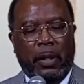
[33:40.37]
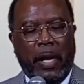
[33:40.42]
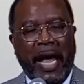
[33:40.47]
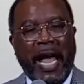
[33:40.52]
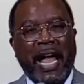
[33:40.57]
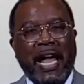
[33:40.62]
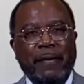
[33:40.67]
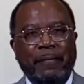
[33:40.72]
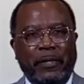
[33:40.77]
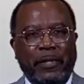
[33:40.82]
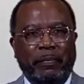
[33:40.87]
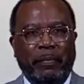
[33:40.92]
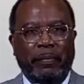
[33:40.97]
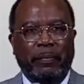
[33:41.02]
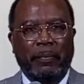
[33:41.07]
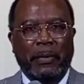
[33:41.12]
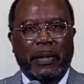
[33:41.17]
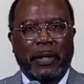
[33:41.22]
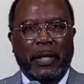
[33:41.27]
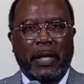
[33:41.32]

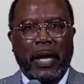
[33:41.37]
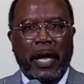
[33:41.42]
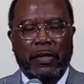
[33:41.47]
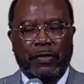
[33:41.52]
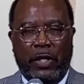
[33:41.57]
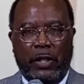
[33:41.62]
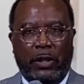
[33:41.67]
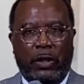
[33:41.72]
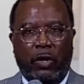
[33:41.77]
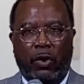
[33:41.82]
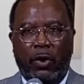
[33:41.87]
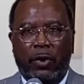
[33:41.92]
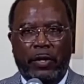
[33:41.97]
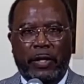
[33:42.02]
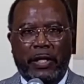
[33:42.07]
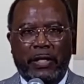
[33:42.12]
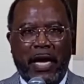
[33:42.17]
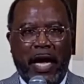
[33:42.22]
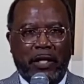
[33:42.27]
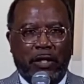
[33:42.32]
Abram and the Lord
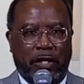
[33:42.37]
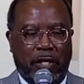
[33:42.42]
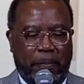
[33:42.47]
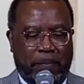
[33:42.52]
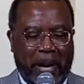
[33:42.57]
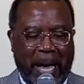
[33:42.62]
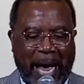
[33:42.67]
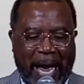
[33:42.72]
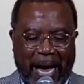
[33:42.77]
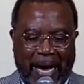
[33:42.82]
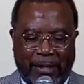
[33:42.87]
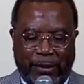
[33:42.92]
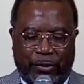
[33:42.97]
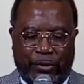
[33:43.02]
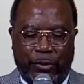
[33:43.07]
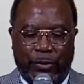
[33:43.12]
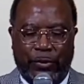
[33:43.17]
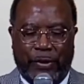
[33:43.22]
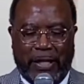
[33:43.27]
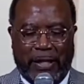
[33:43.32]
are not going to pass
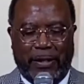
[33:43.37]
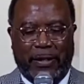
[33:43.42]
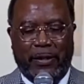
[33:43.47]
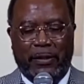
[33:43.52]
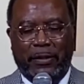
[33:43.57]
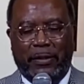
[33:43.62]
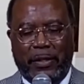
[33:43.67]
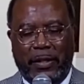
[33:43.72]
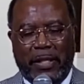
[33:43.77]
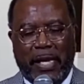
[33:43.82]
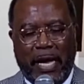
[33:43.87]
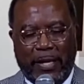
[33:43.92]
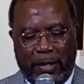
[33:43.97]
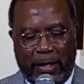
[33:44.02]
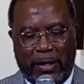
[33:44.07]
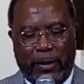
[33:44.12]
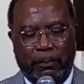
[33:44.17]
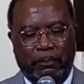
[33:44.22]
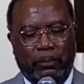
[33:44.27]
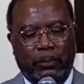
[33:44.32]
through this
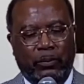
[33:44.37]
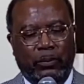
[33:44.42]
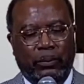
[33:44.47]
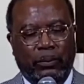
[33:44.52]
together.